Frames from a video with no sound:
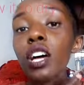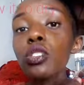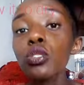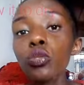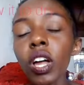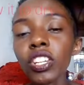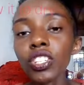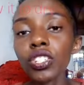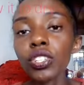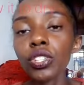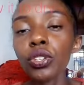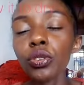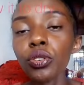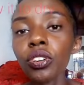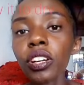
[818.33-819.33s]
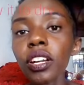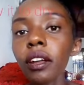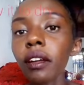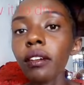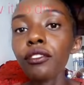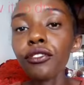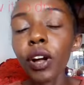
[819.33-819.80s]
swatched your
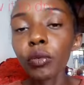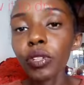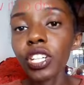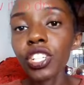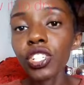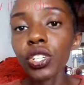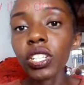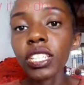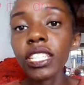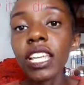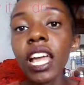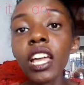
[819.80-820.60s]
foundation